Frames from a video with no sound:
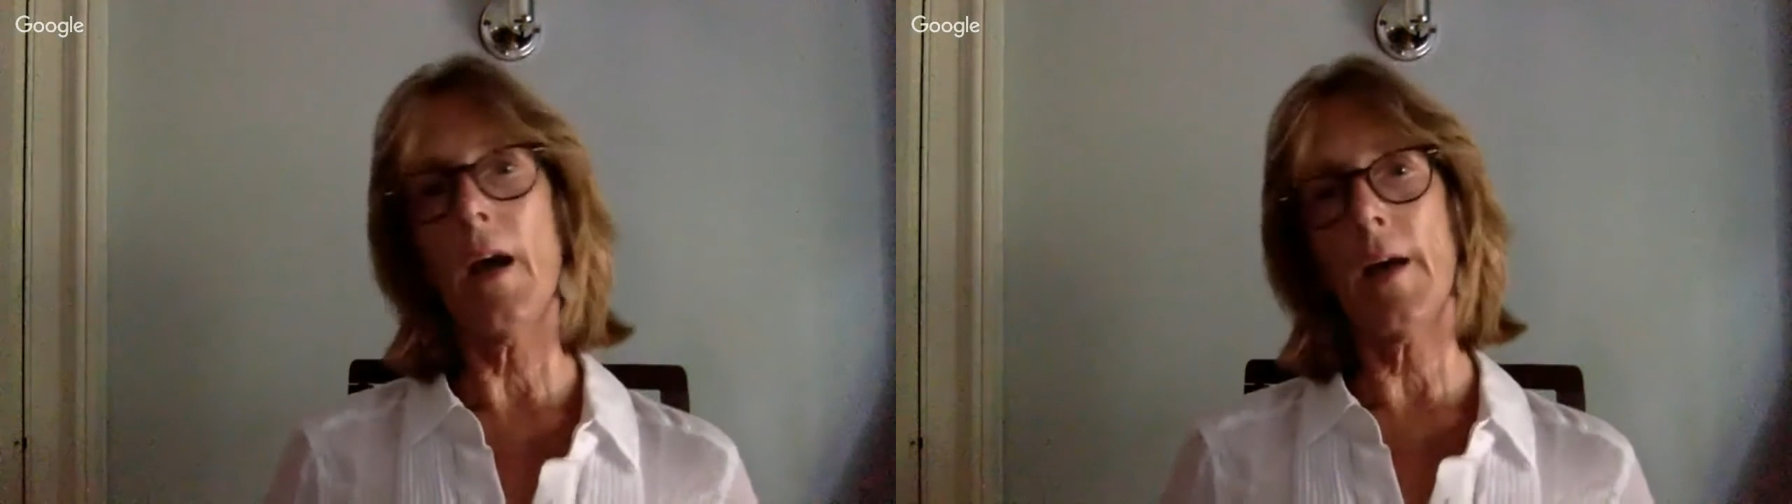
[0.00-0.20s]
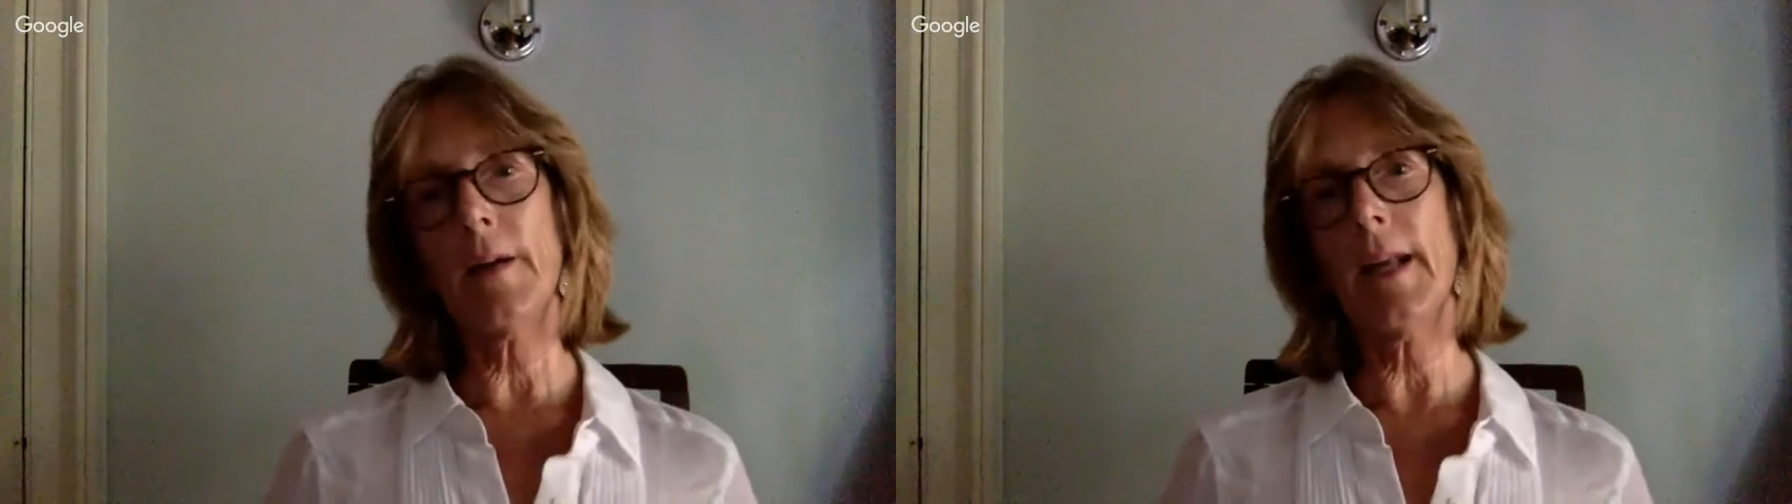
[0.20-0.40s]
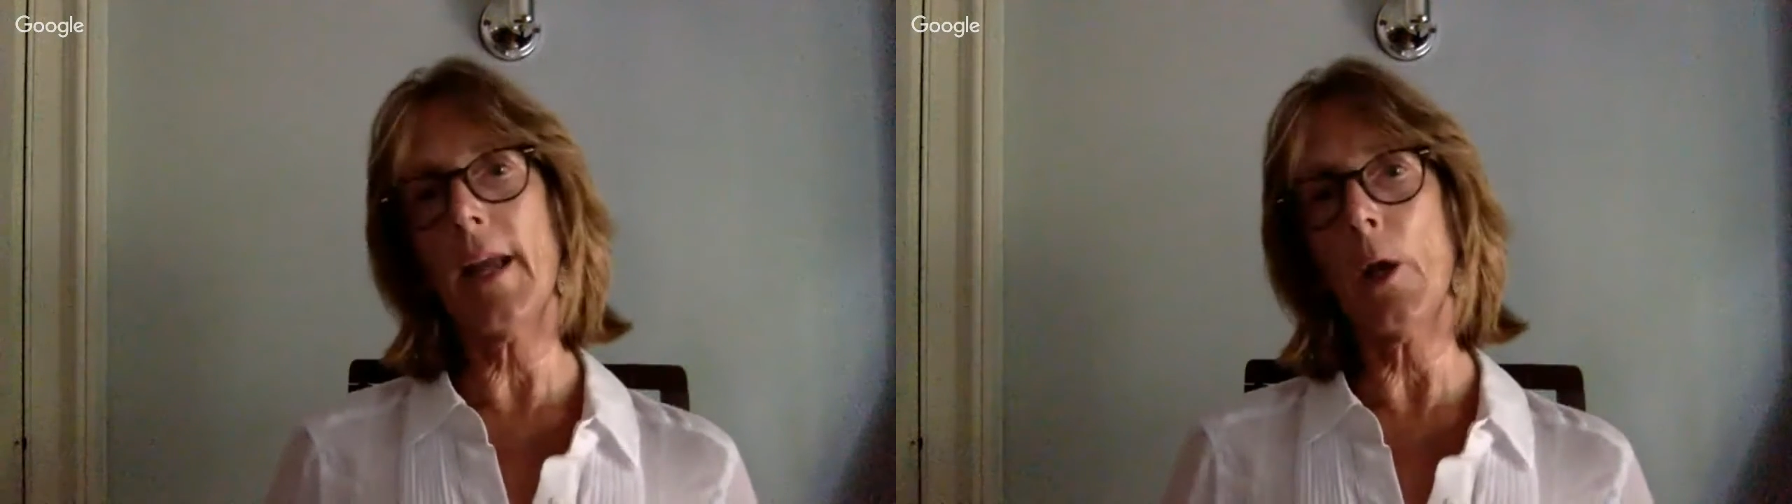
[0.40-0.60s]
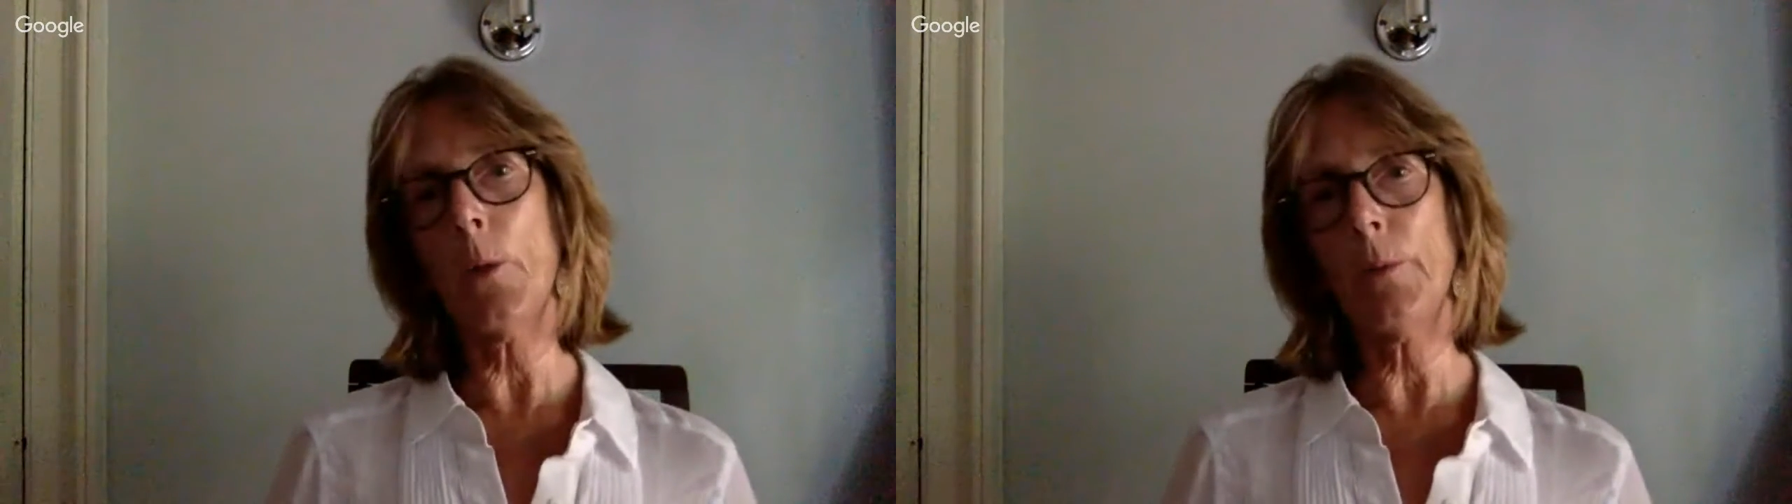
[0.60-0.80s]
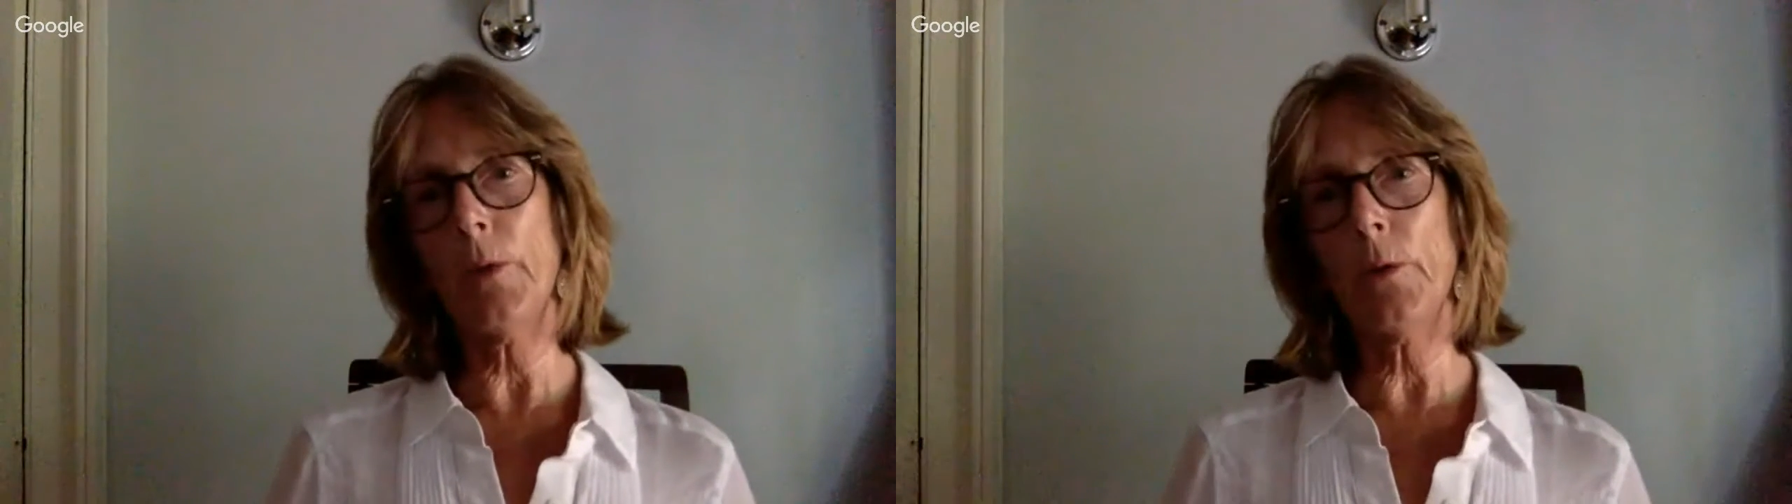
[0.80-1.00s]
I'm going to
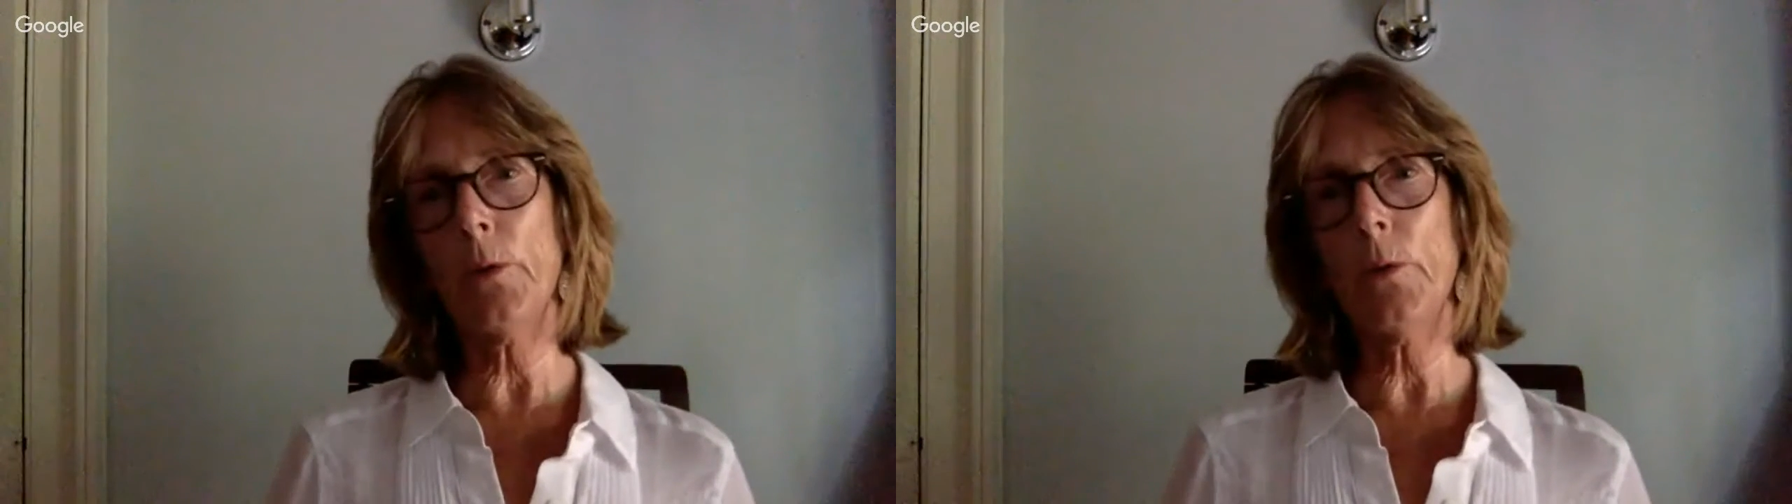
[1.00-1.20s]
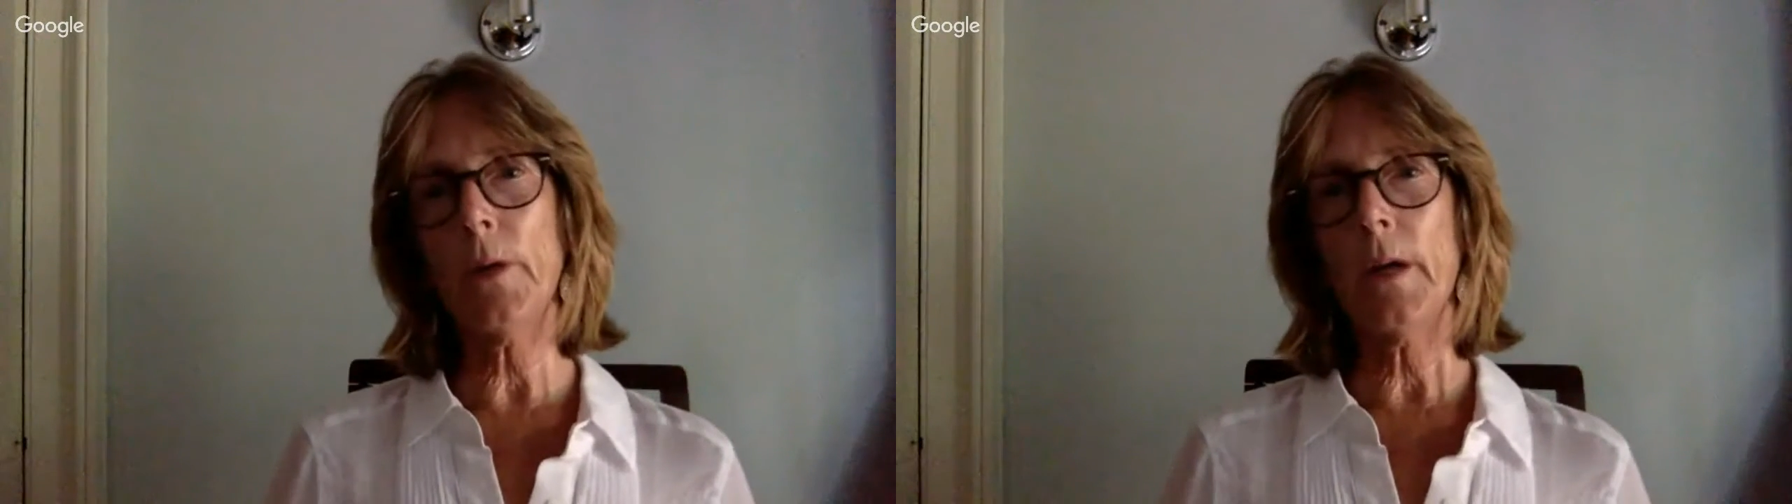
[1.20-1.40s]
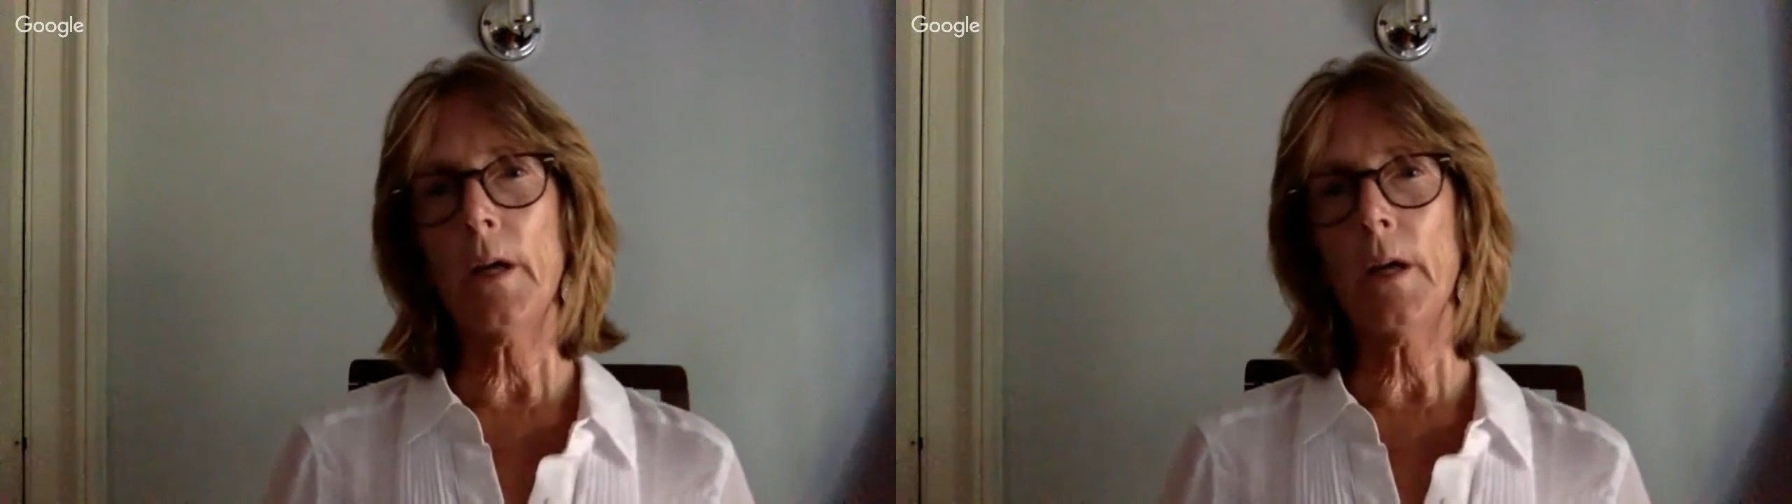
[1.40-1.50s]
help you